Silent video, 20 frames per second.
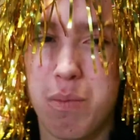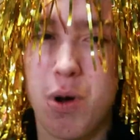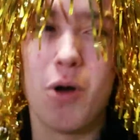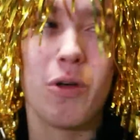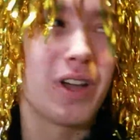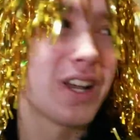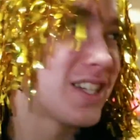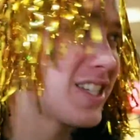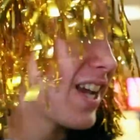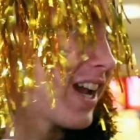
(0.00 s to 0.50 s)

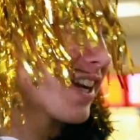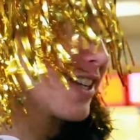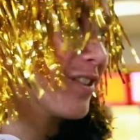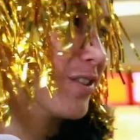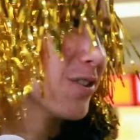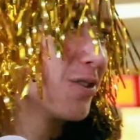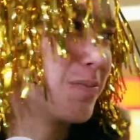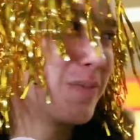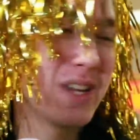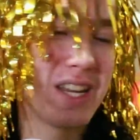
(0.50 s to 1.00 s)
bowling
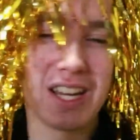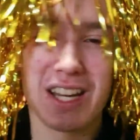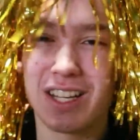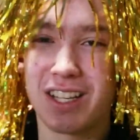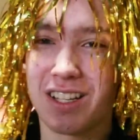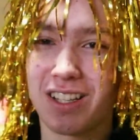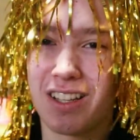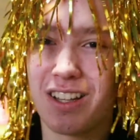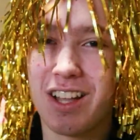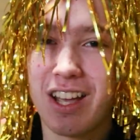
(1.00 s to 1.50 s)
sectionals
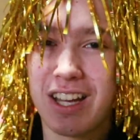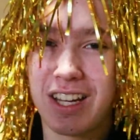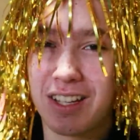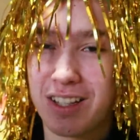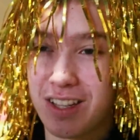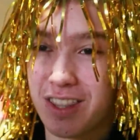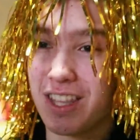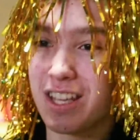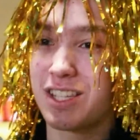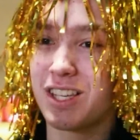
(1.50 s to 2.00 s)
being
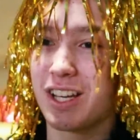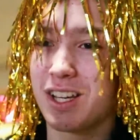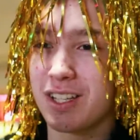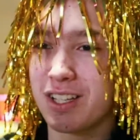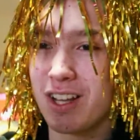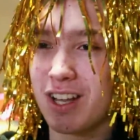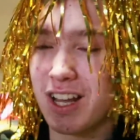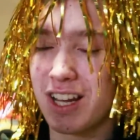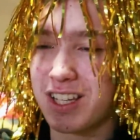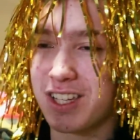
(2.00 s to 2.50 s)
like this
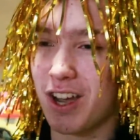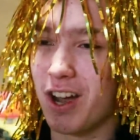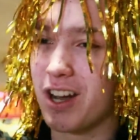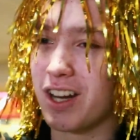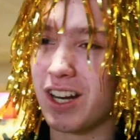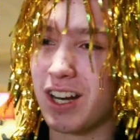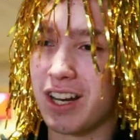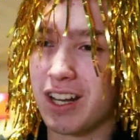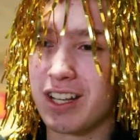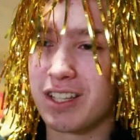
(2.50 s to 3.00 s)
exciting.